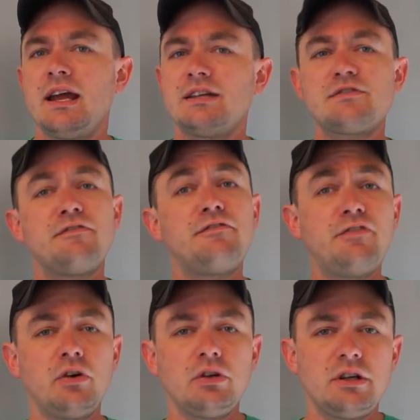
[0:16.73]
is
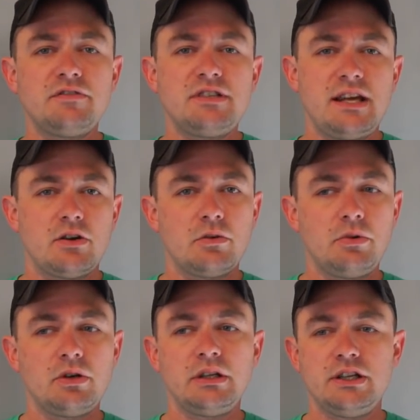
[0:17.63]
full of
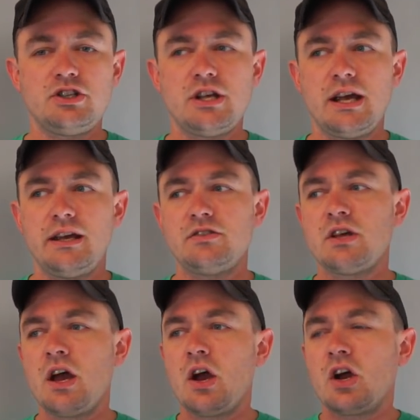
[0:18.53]
terrible cliches,